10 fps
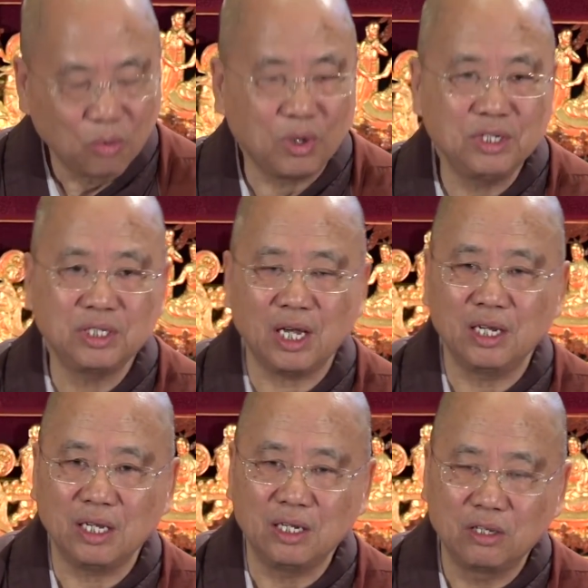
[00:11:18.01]
Once
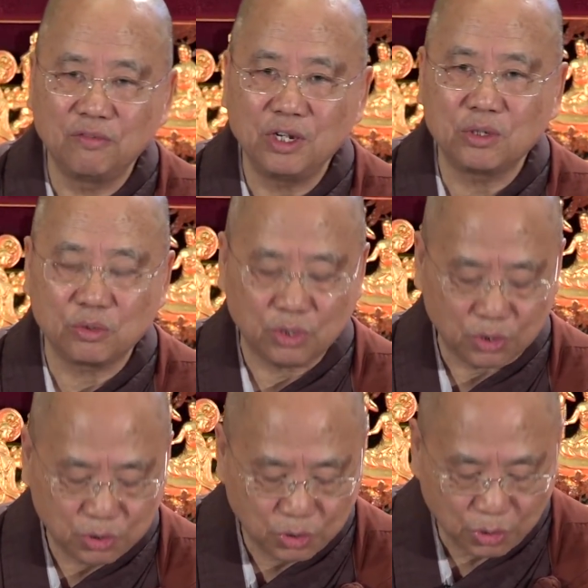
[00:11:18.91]
an individual's
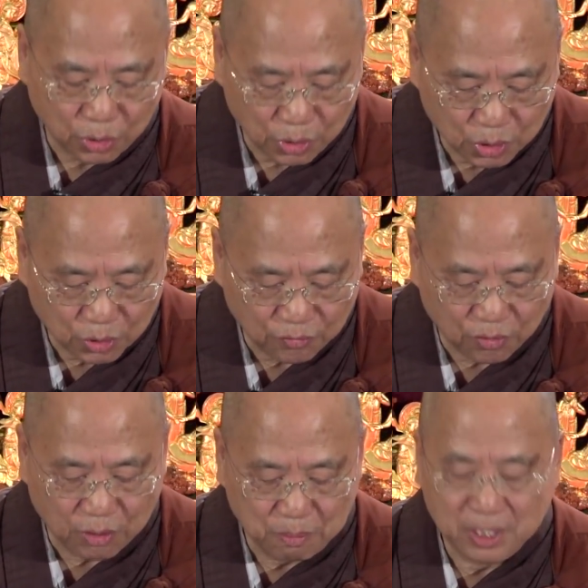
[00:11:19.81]
search
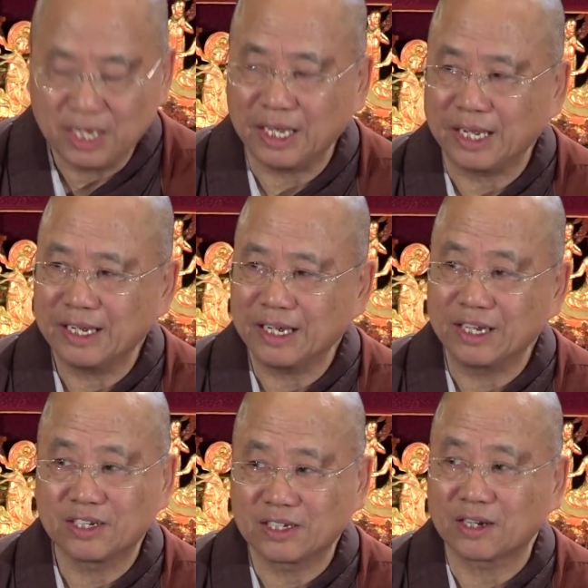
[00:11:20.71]
for a meaning
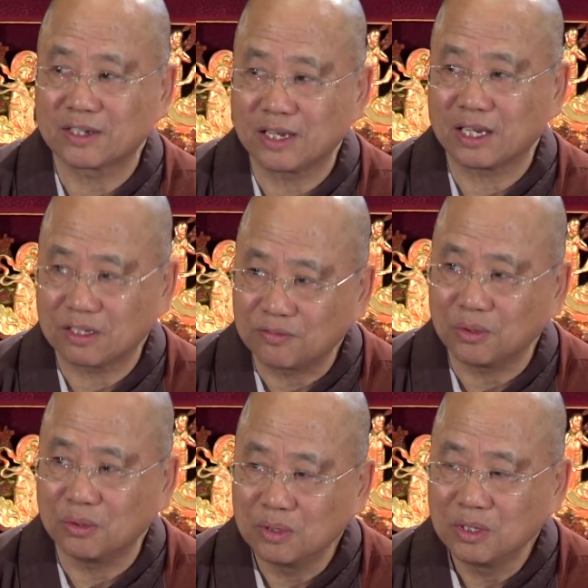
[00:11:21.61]
is
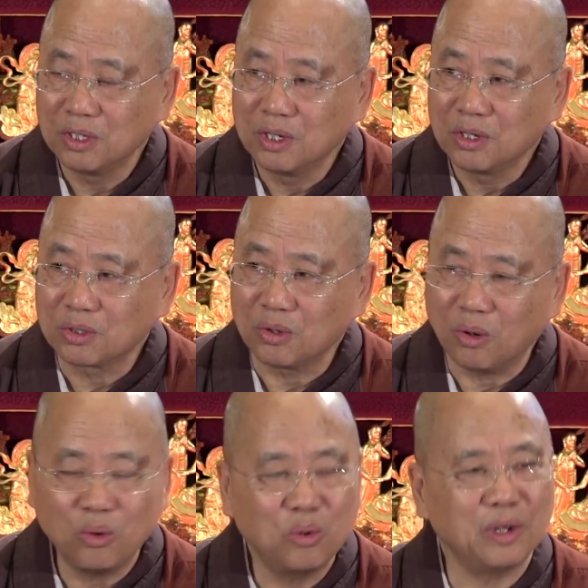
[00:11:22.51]
successful, so,
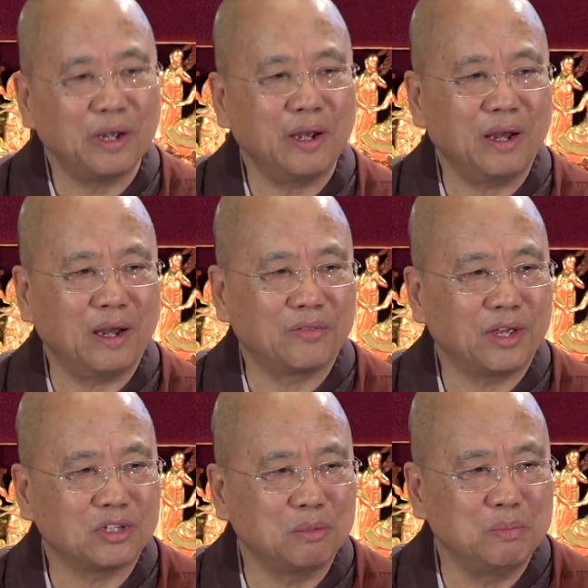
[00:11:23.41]
oh yeah,
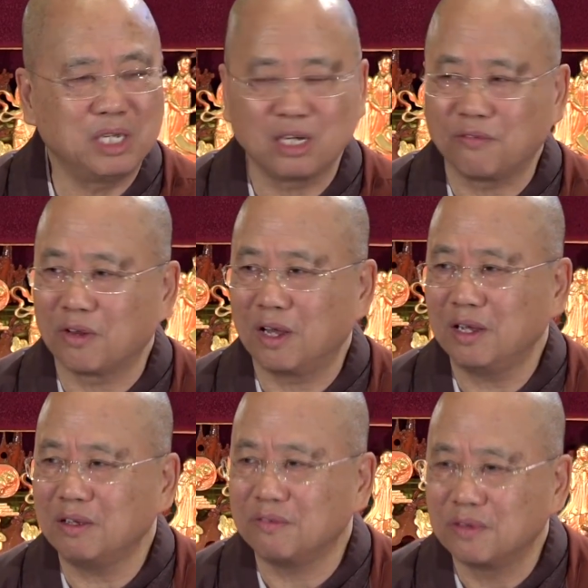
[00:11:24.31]
that's the meaning of
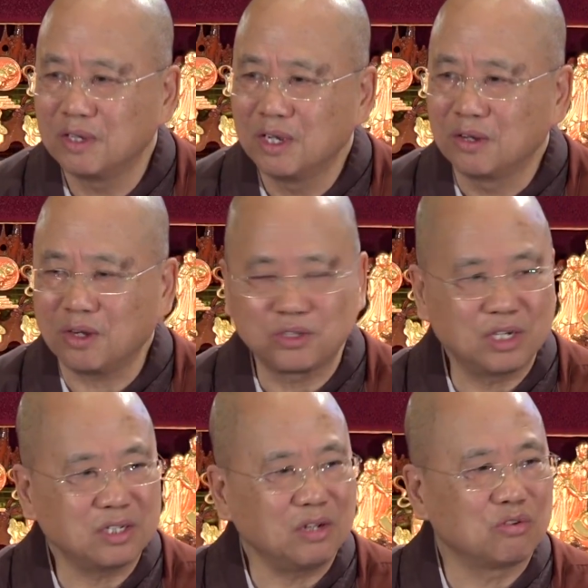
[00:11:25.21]
life. Not
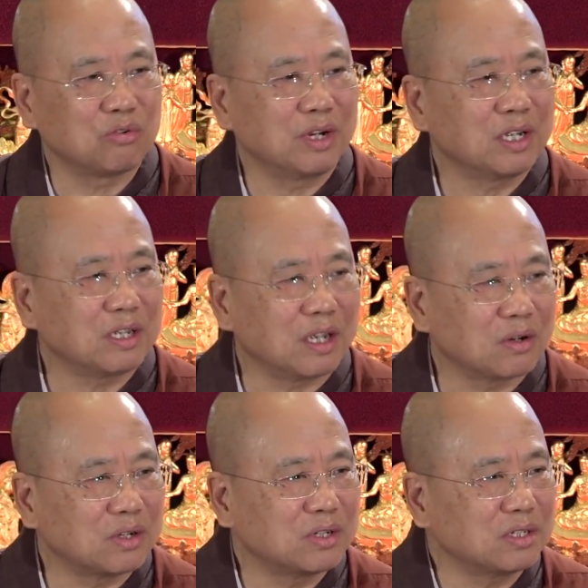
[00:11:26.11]
just in
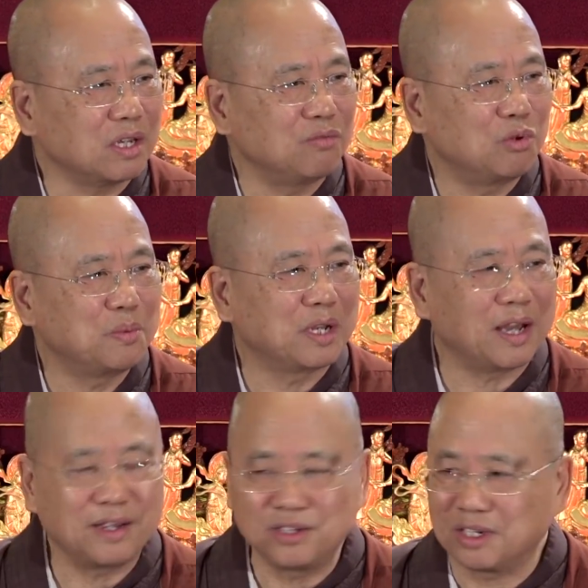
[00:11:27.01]
drinking, not just in
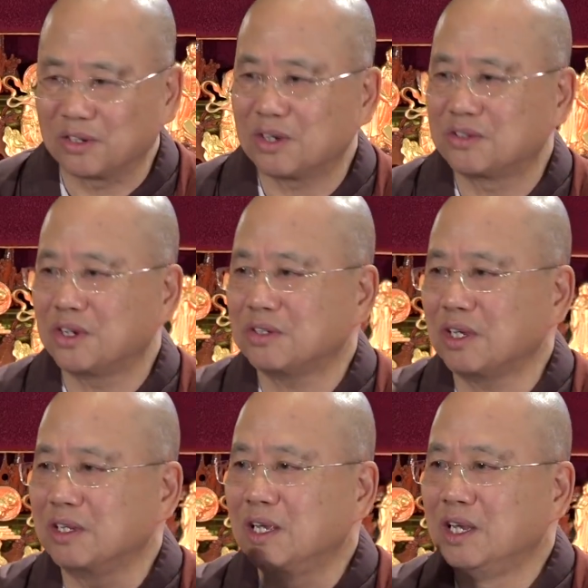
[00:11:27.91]
womanizing, not just
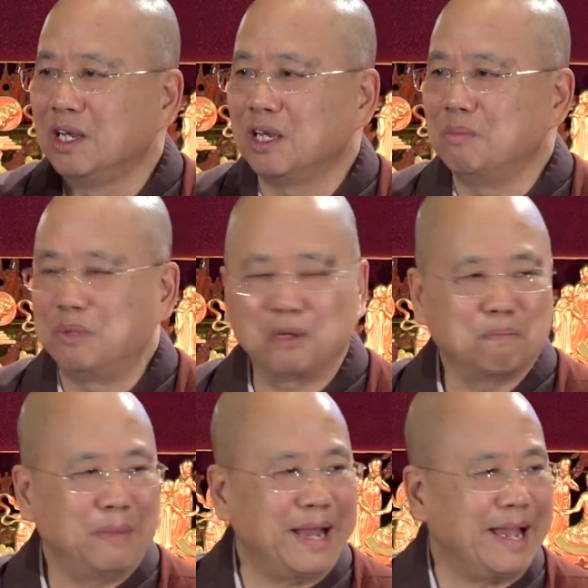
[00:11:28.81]
in
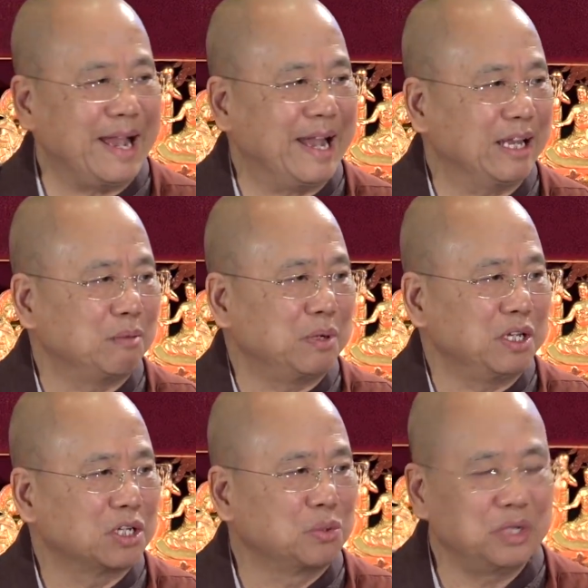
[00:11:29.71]
being mad about
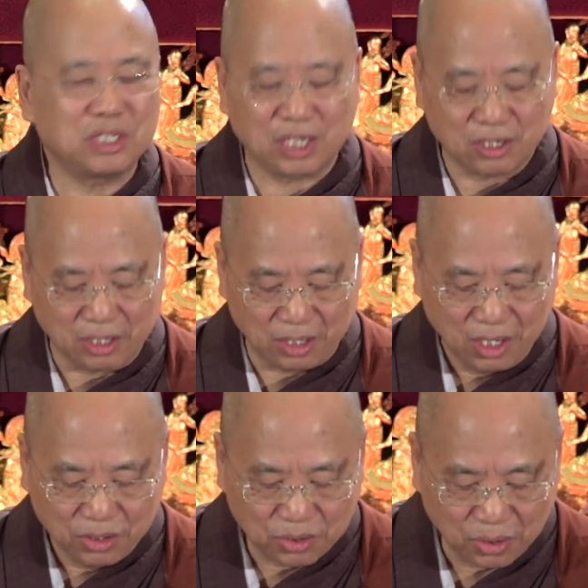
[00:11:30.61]

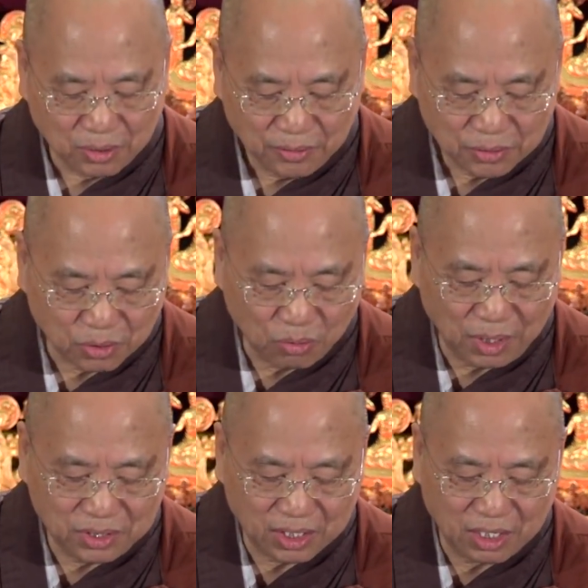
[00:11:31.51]
egoistically. So
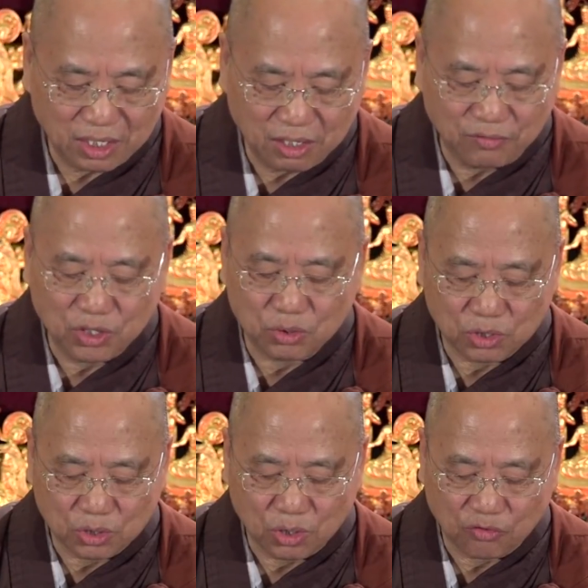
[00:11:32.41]
once an
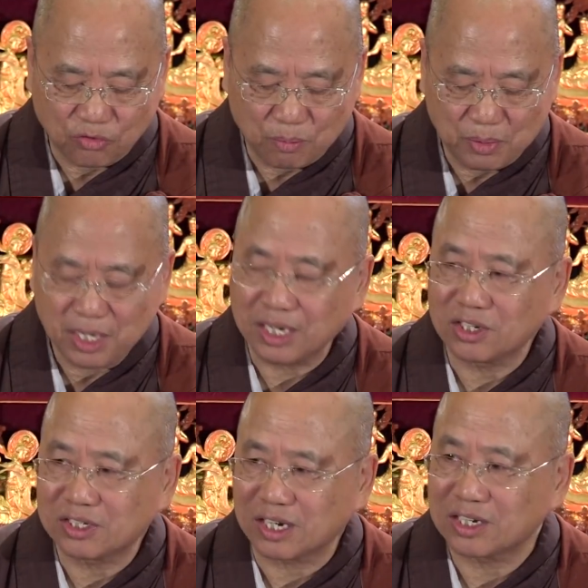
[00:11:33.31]
individual's search for meaning
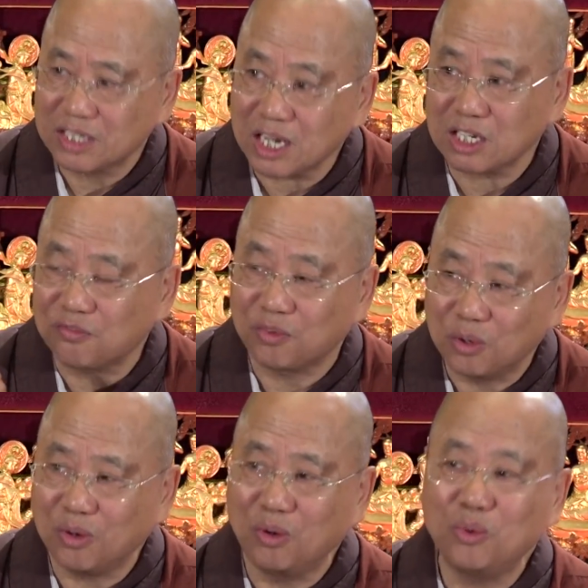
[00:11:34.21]
is
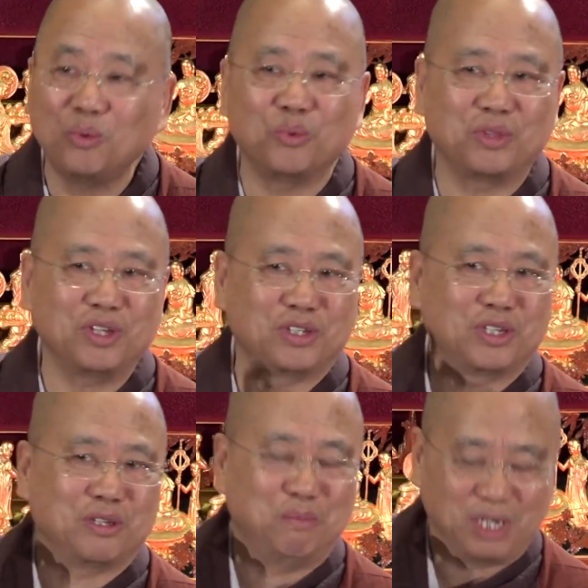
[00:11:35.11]
successful, oh, this
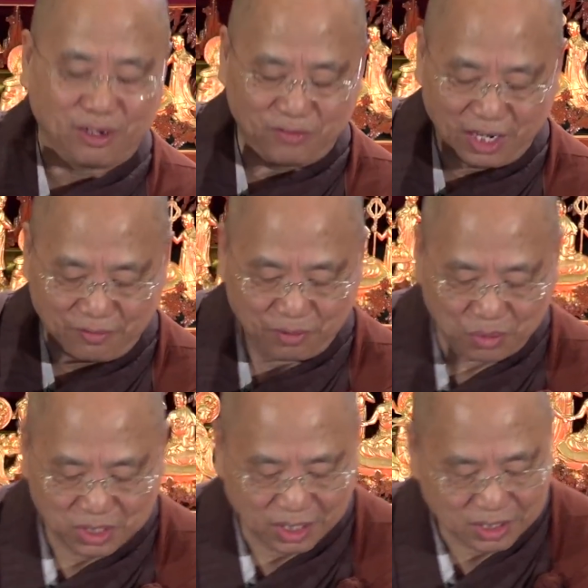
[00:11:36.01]
is the meaning of life.
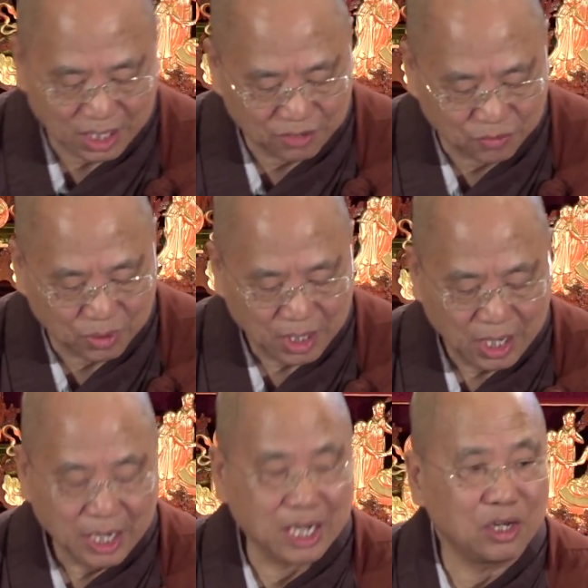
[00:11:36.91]
If you're successful,
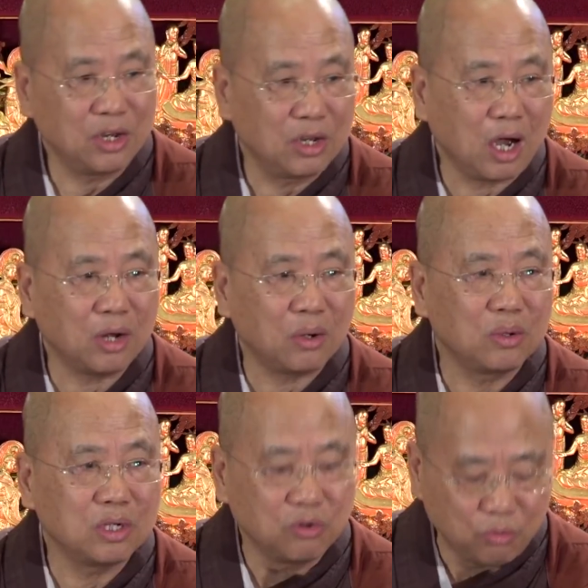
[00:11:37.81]
it not
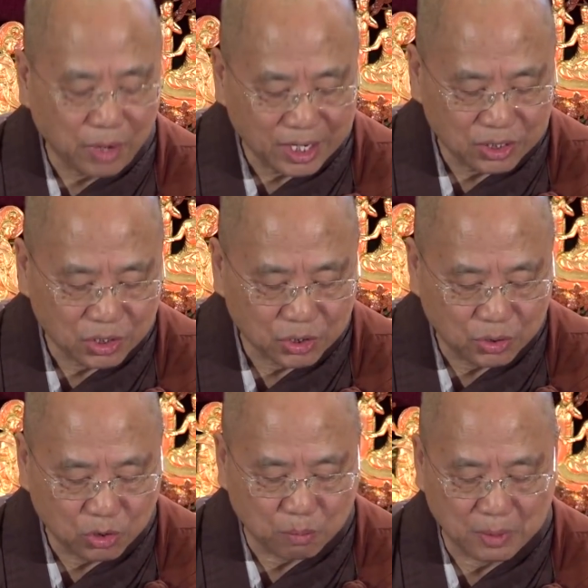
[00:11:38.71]
only
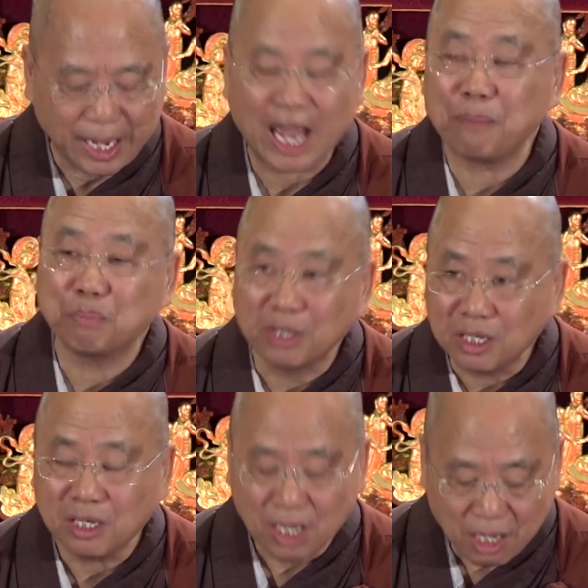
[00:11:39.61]
renders you to be
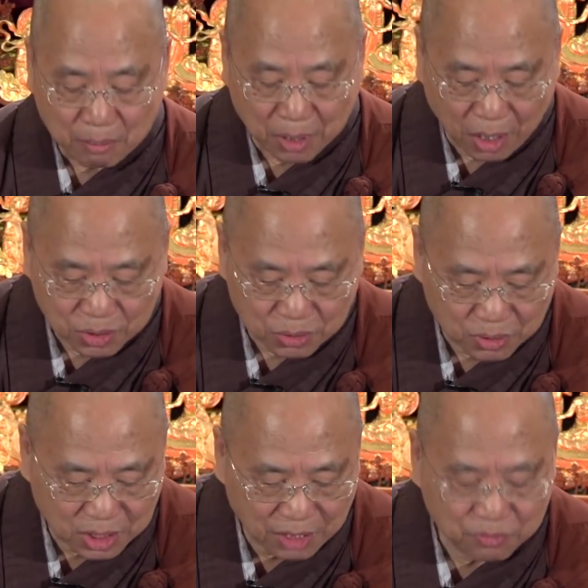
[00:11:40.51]
happy, but
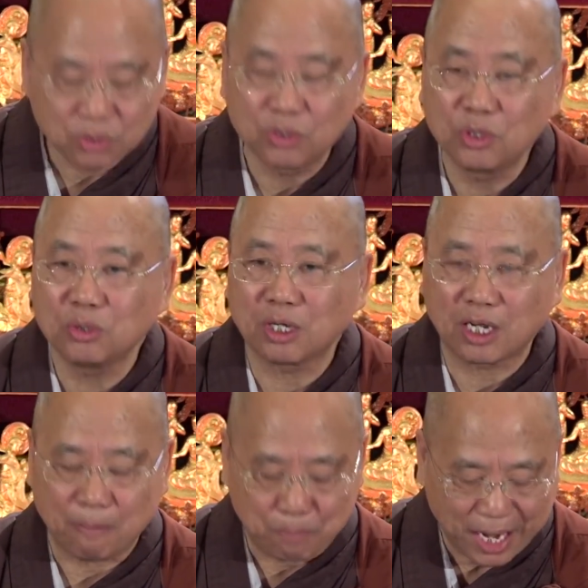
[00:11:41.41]
also gives you the
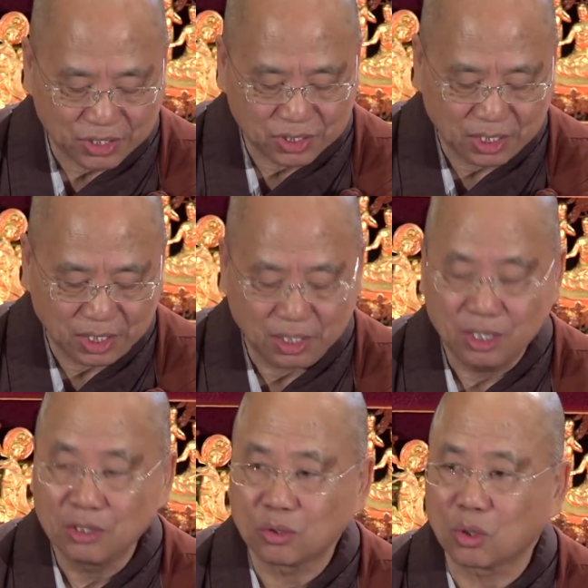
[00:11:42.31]
capacity
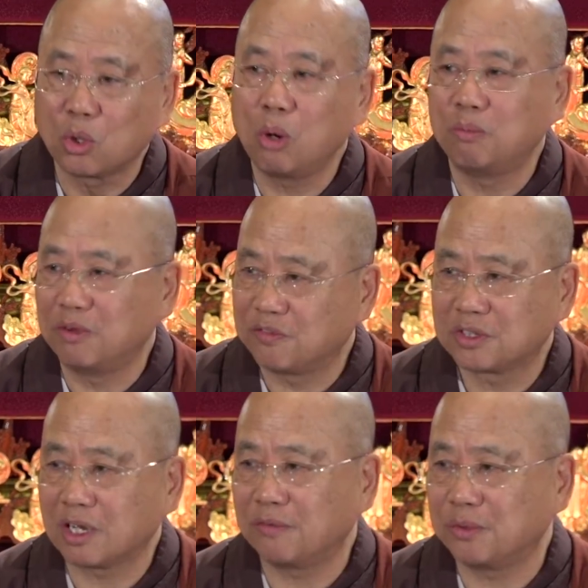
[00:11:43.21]
to cope with
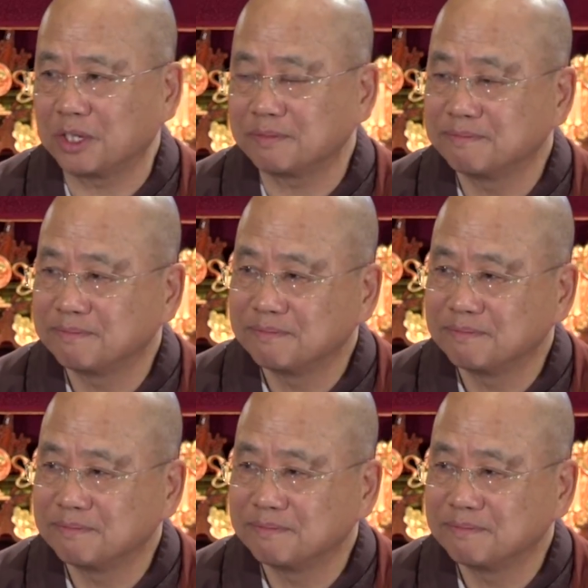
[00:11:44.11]
suffering.